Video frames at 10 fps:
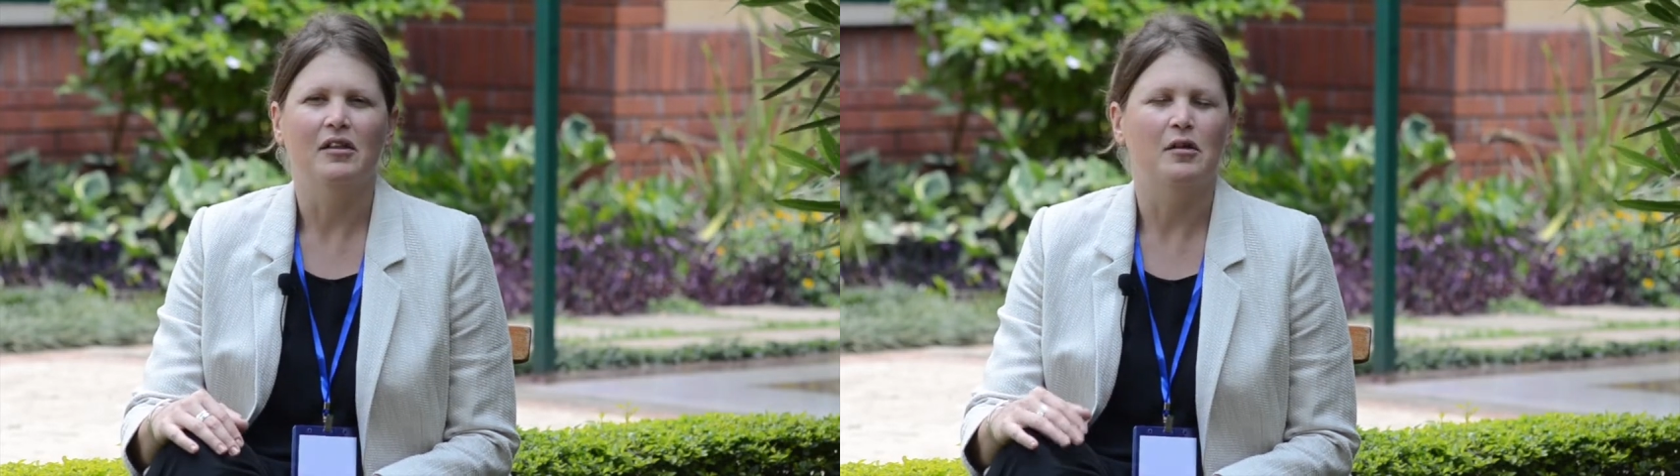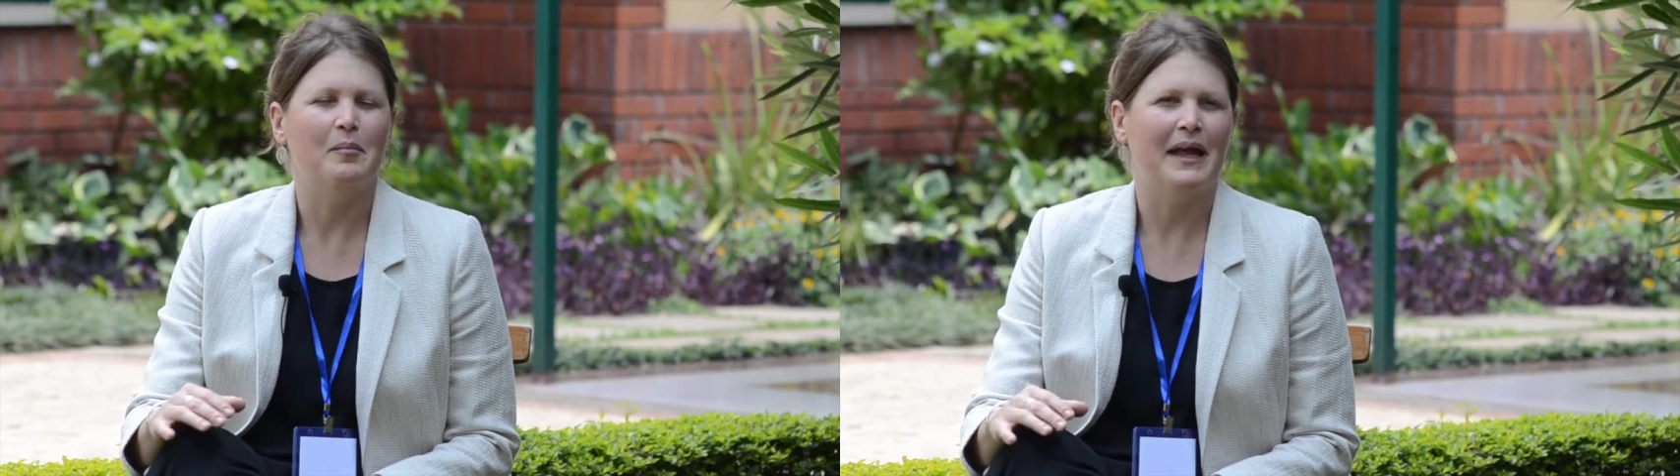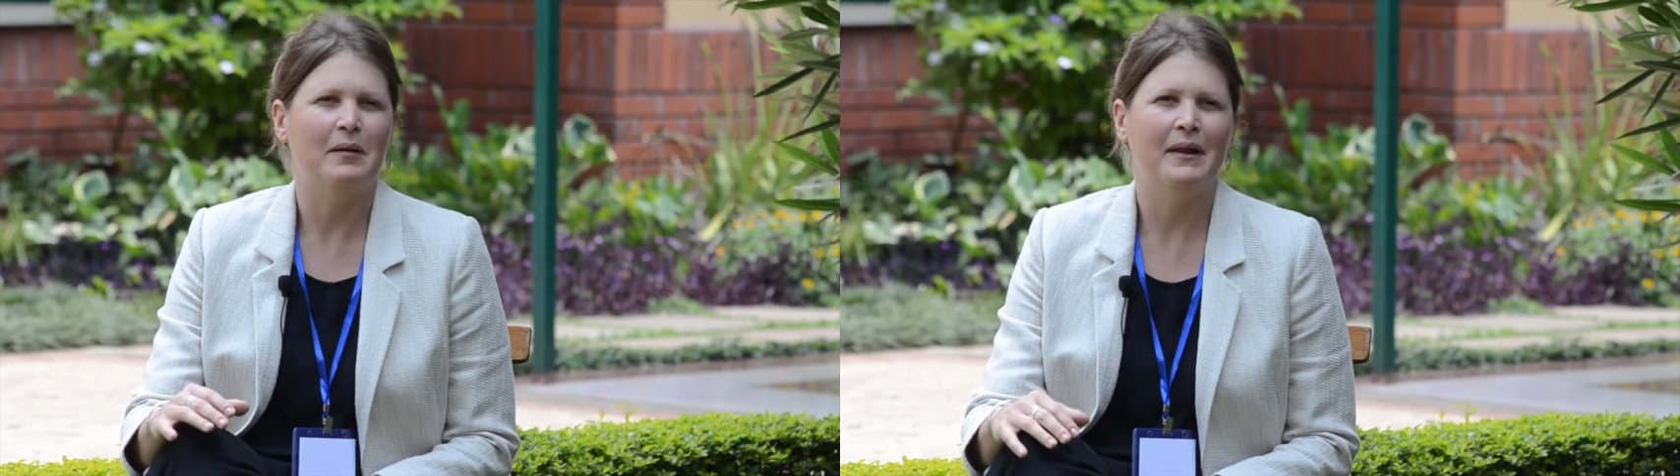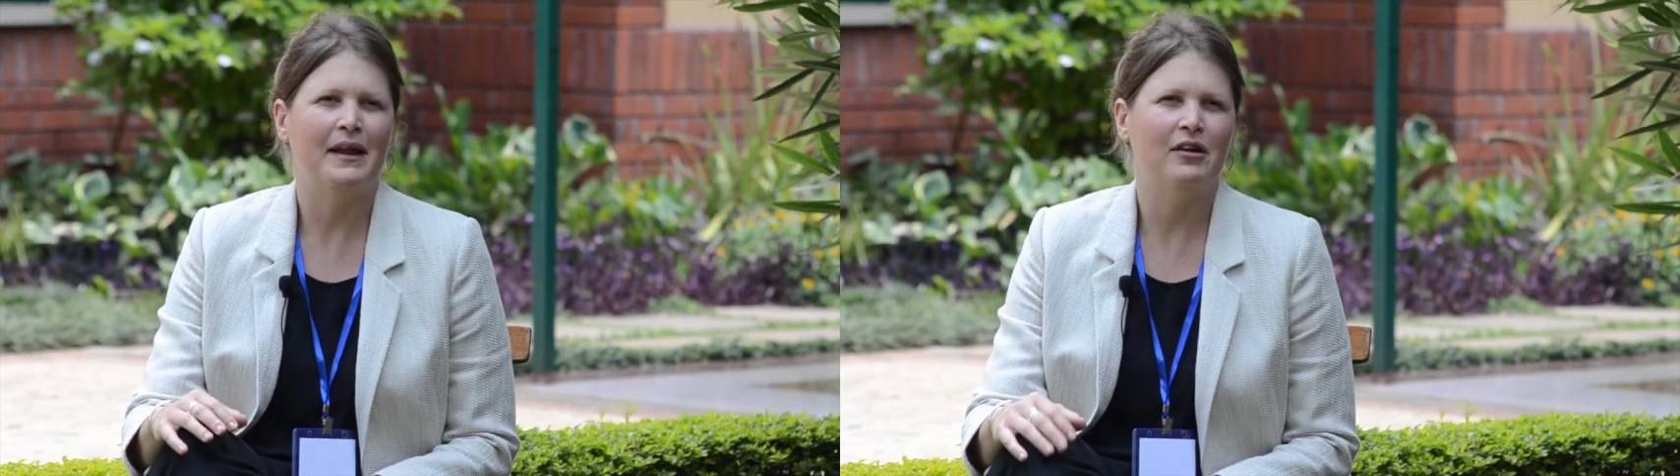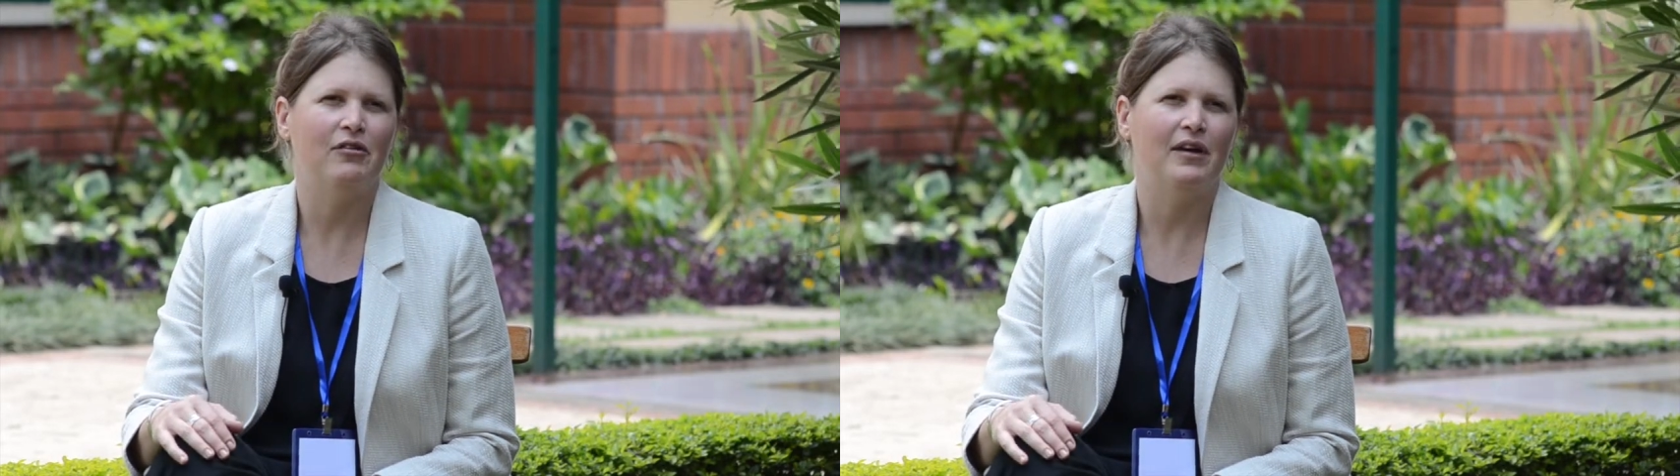the main
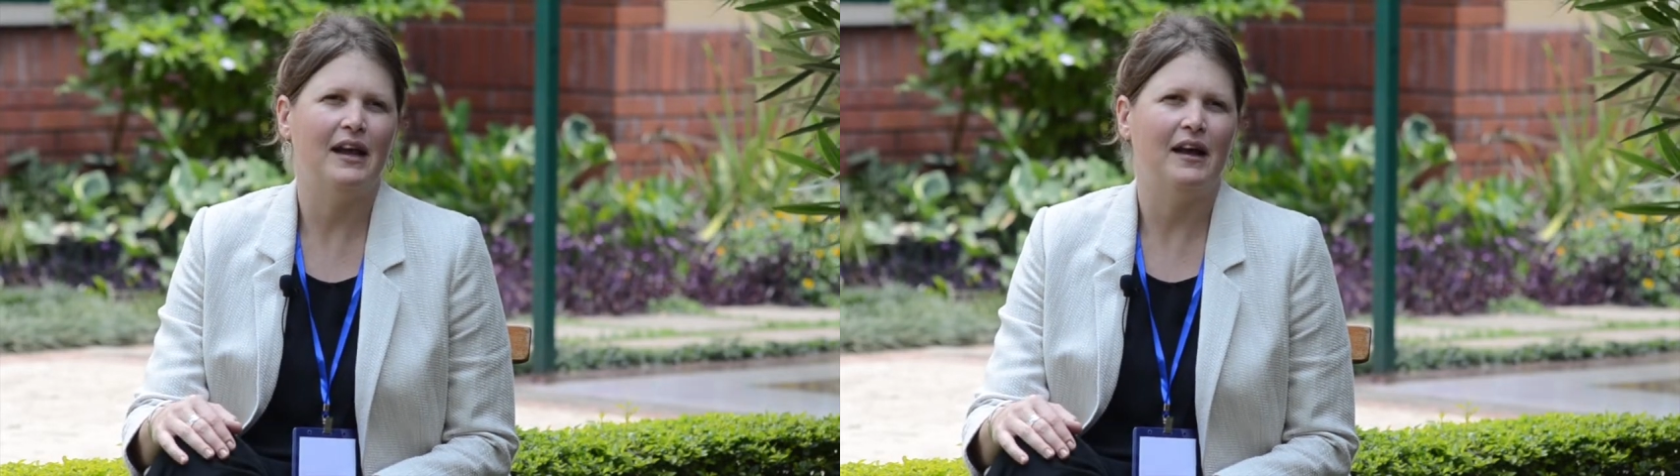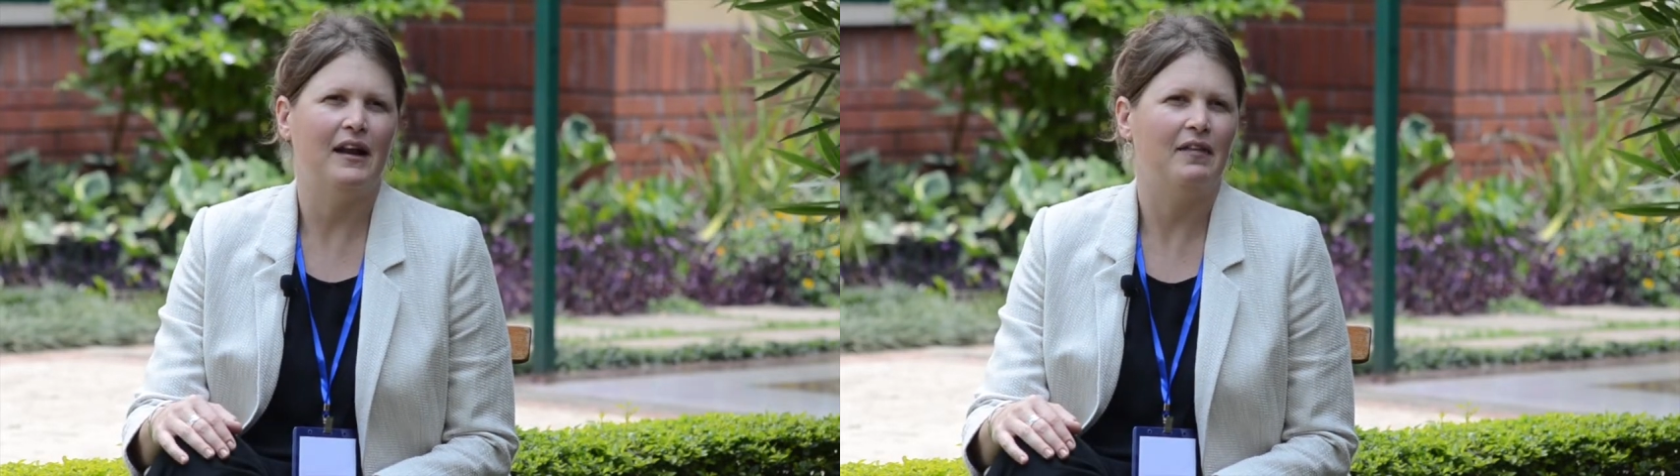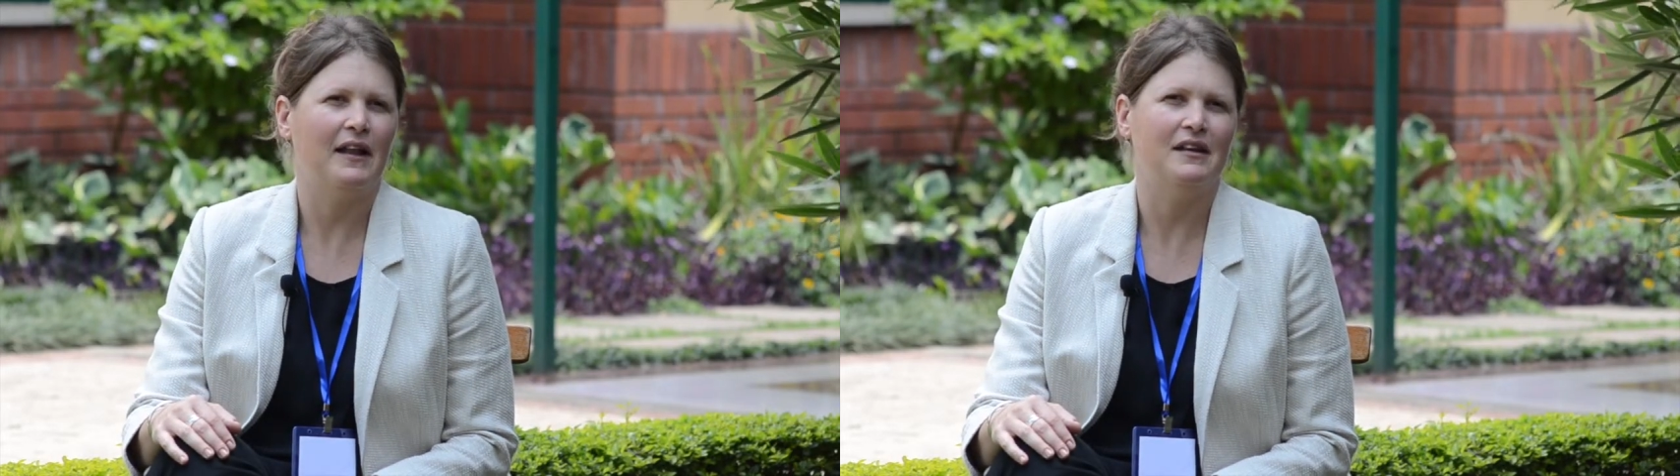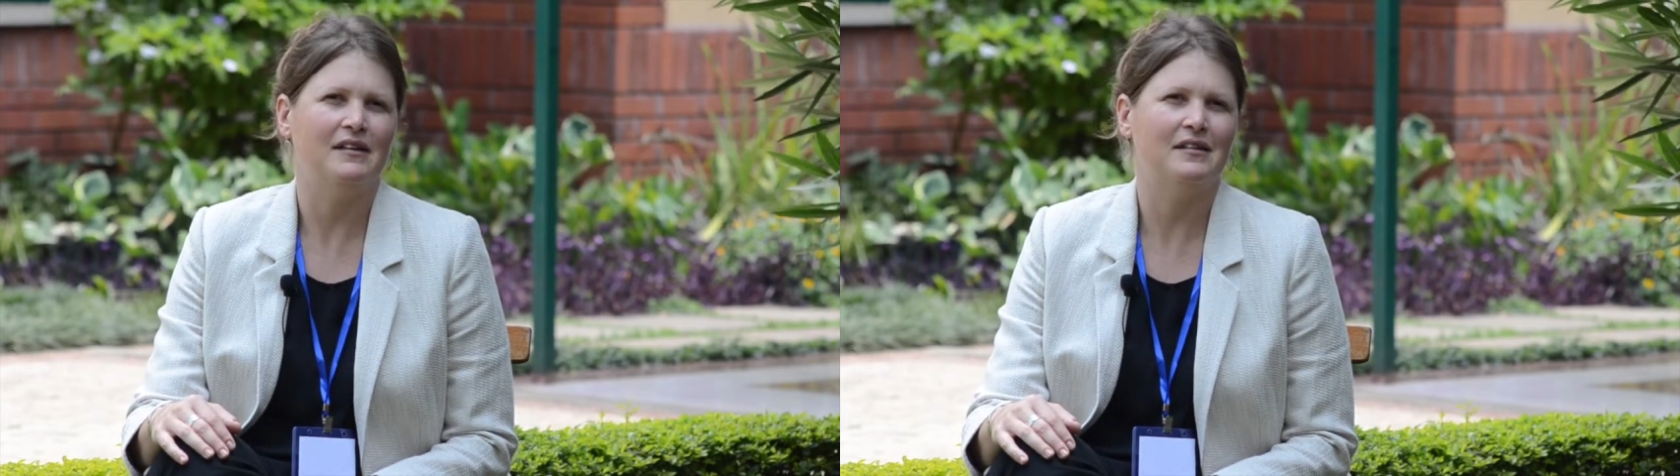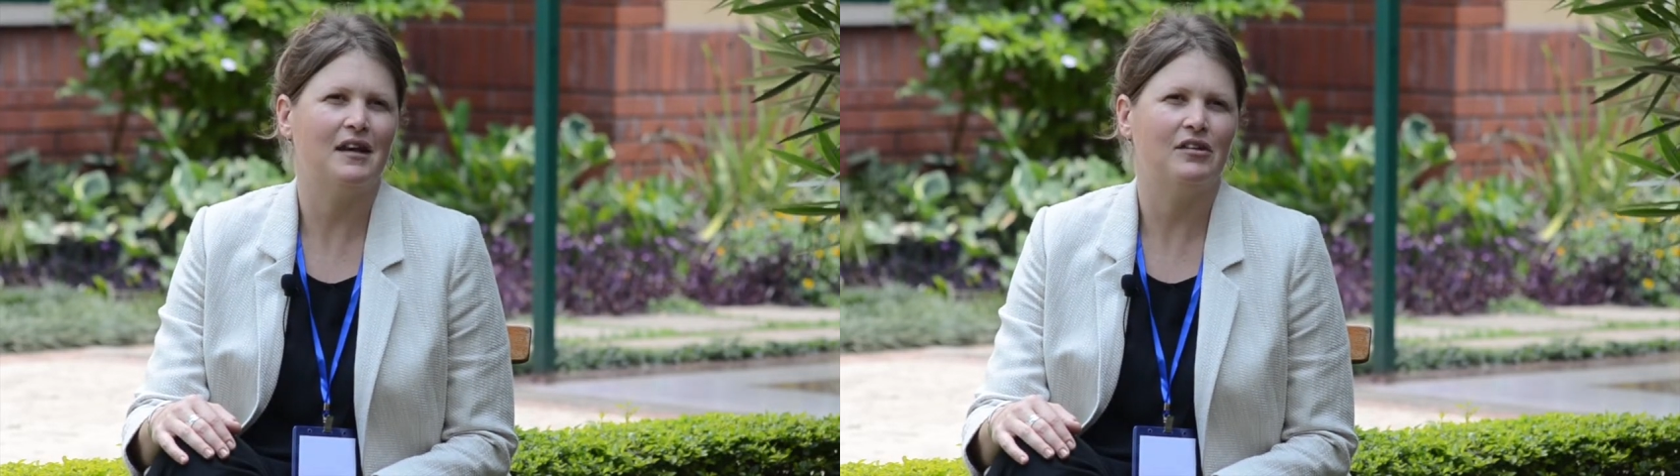plenary, and I think the
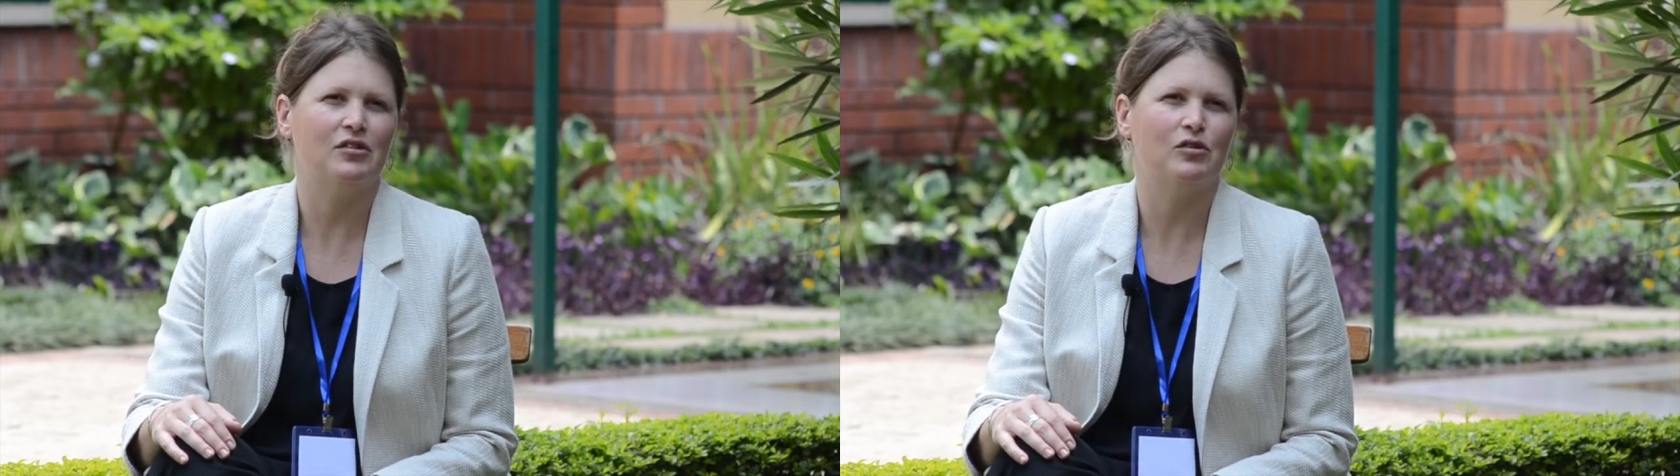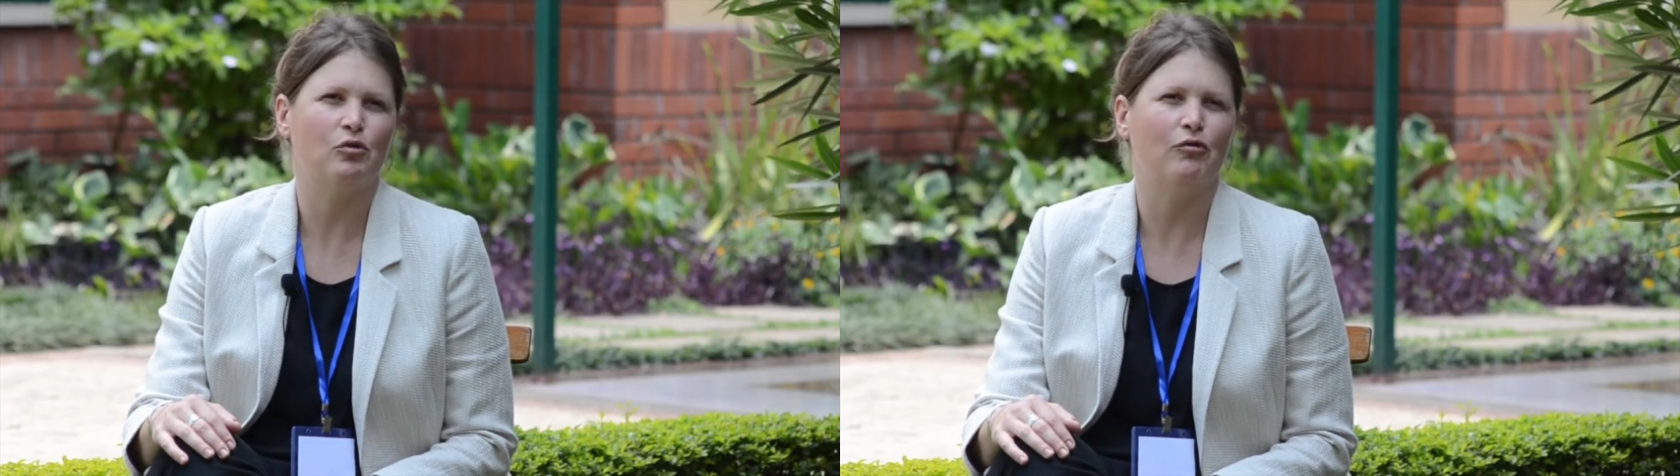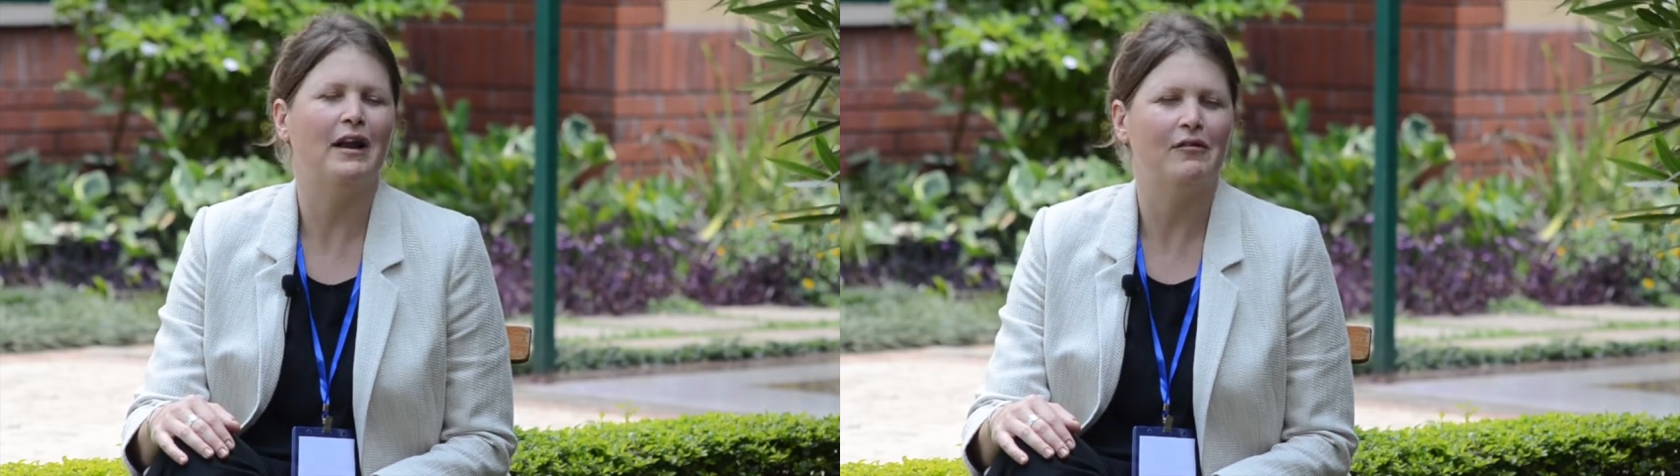discussions were really